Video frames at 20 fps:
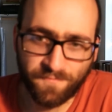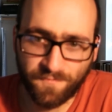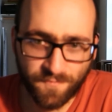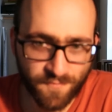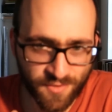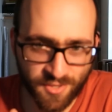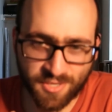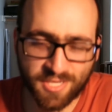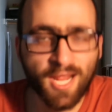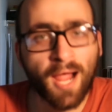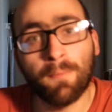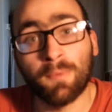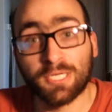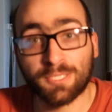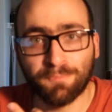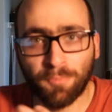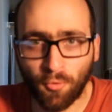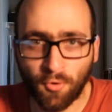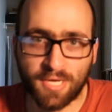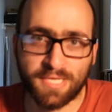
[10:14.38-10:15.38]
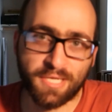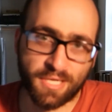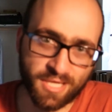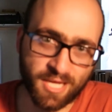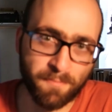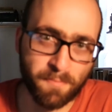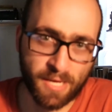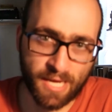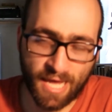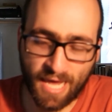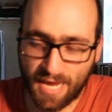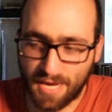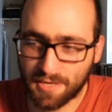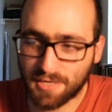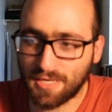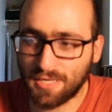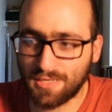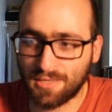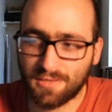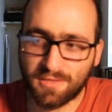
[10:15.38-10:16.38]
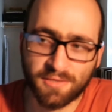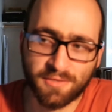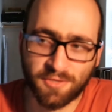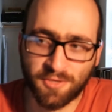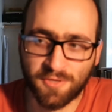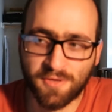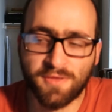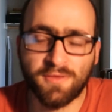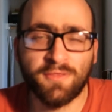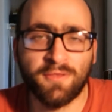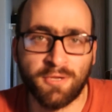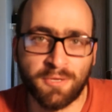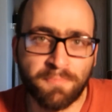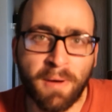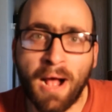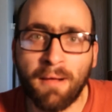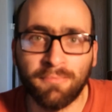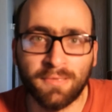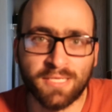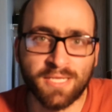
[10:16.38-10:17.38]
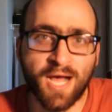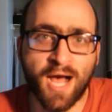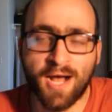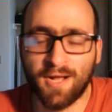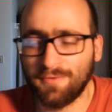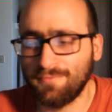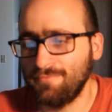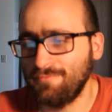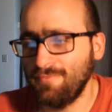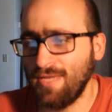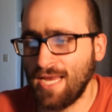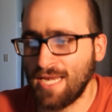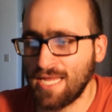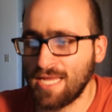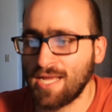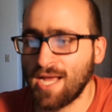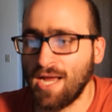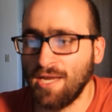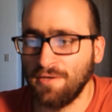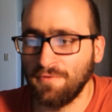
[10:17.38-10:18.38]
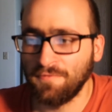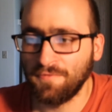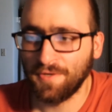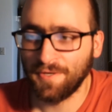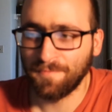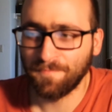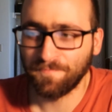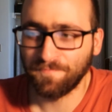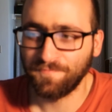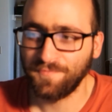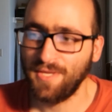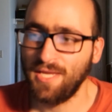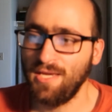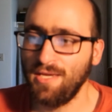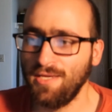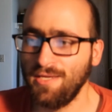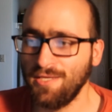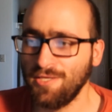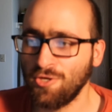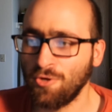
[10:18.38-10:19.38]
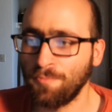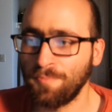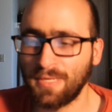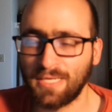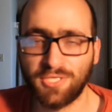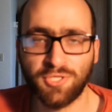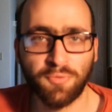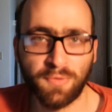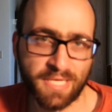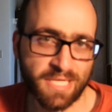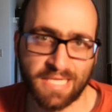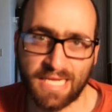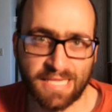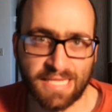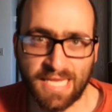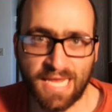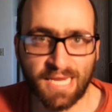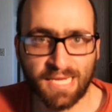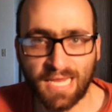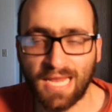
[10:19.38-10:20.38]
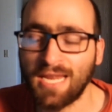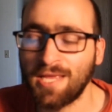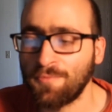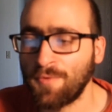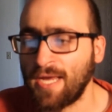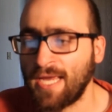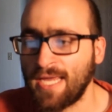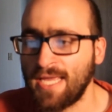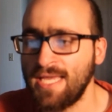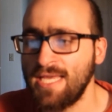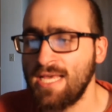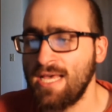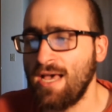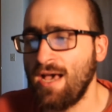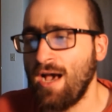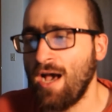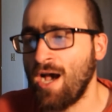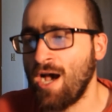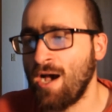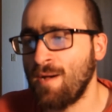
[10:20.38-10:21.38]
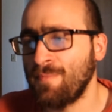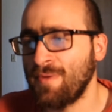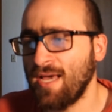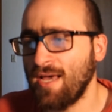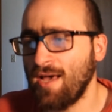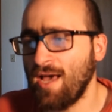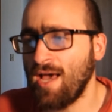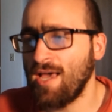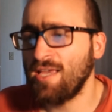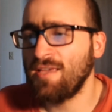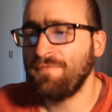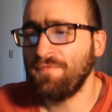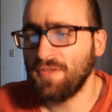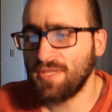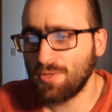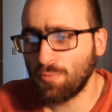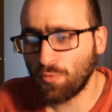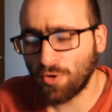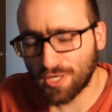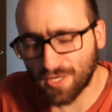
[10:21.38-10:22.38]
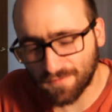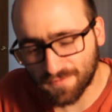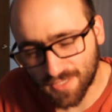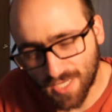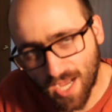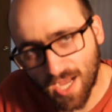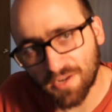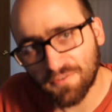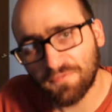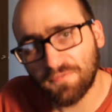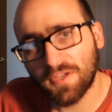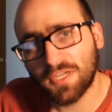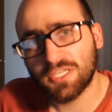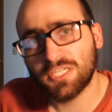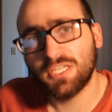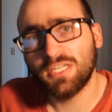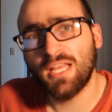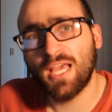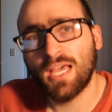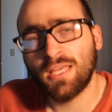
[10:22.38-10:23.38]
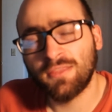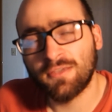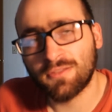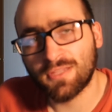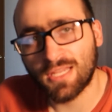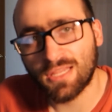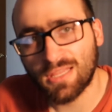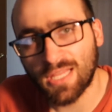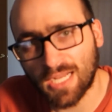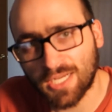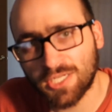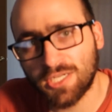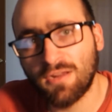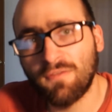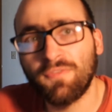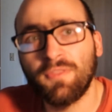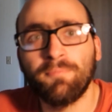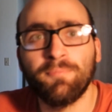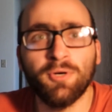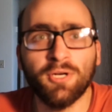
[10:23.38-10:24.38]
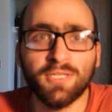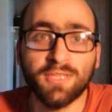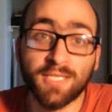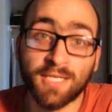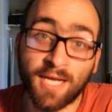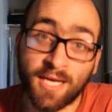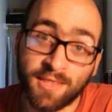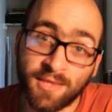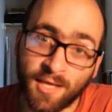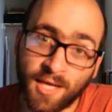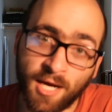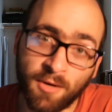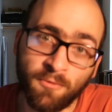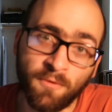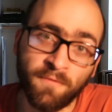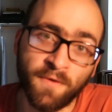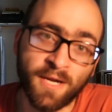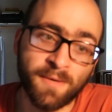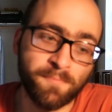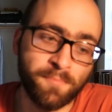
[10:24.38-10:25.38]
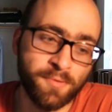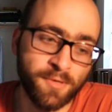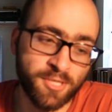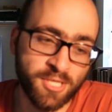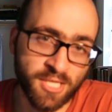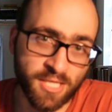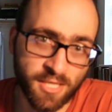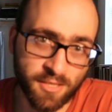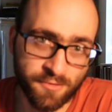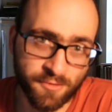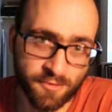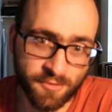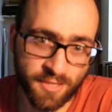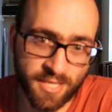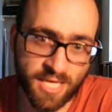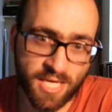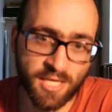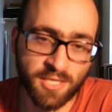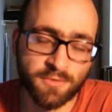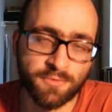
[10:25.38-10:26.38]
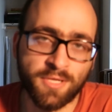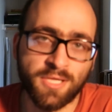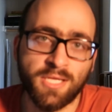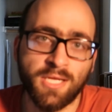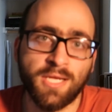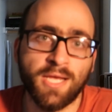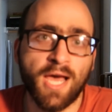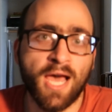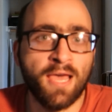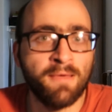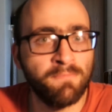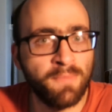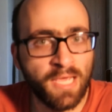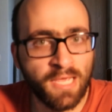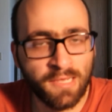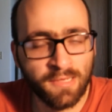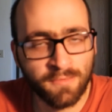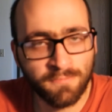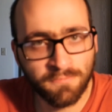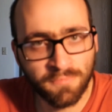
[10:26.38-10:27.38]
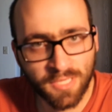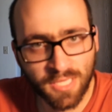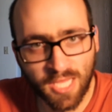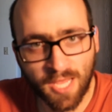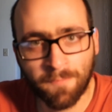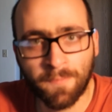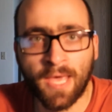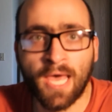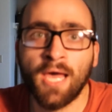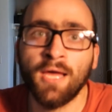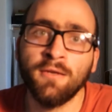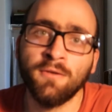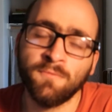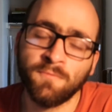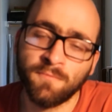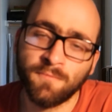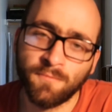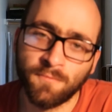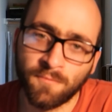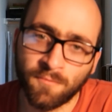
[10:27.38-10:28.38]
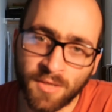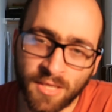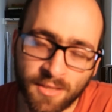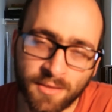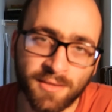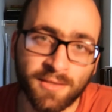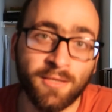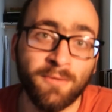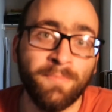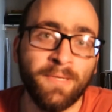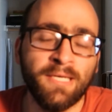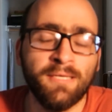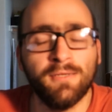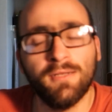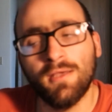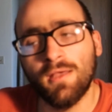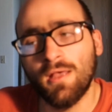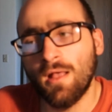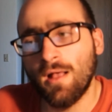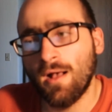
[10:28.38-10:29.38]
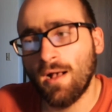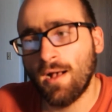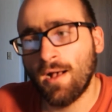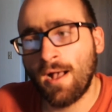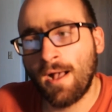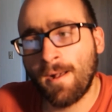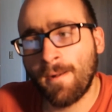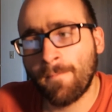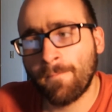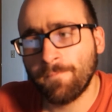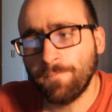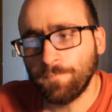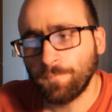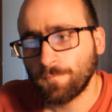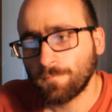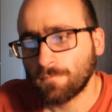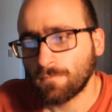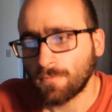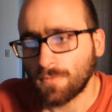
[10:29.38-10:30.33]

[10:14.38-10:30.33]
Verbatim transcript: there's not much point to skipping ahead because there's probably not any kind of um, you know big twist at the end anyway. Um, if it's a work of nonfiction and there's a section of the book that I think I will find particularly interesting, I may skip ahead and read a little bit. Um,